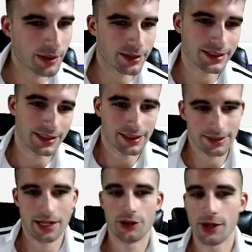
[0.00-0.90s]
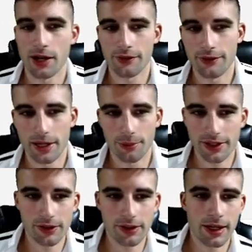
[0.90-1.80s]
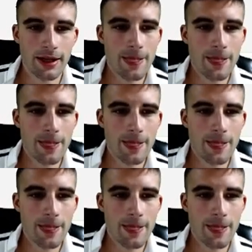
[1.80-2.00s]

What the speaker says: but I like the discount you get off of Adam Thielen.